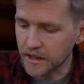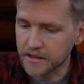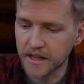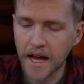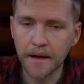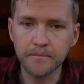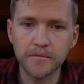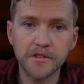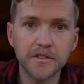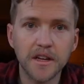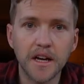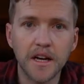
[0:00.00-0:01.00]

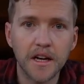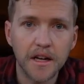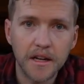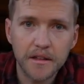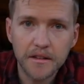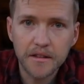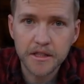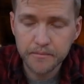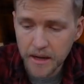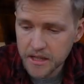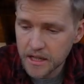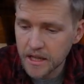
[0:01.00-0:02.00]
exams,
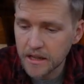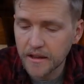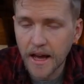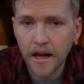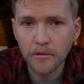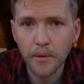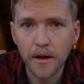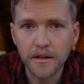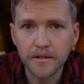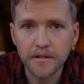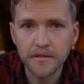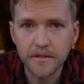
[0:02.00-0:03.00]
especially
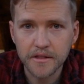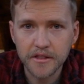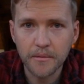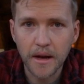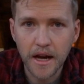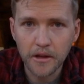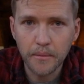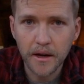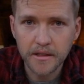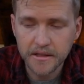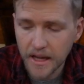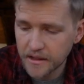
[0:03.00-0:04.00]
the summer
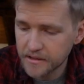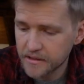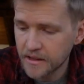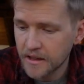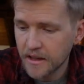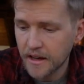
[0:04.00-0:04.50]
alpine test.